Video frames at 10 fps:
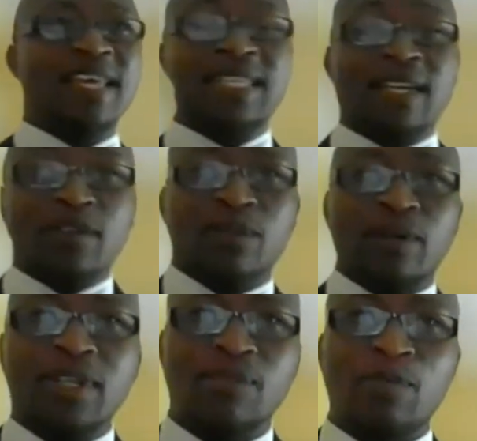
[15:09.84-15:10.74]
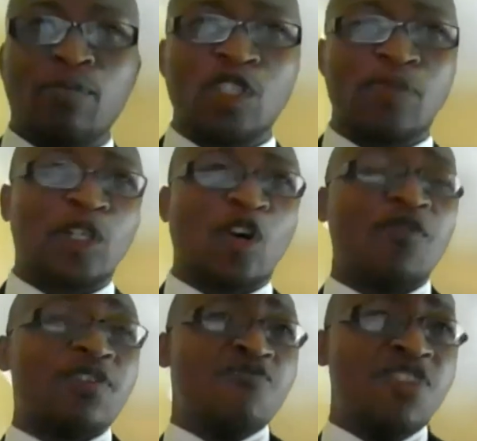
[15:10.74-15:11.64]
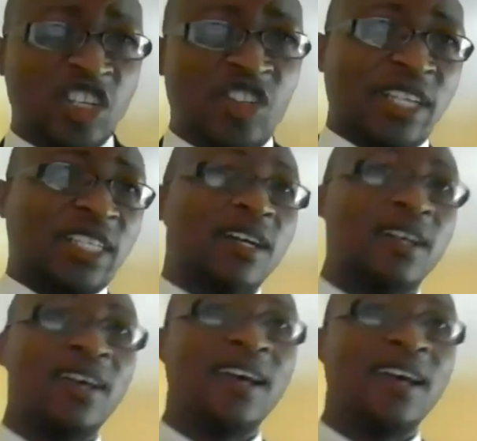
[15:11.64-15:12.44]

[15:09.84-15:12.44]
there's a reasonable prospect of a restructure,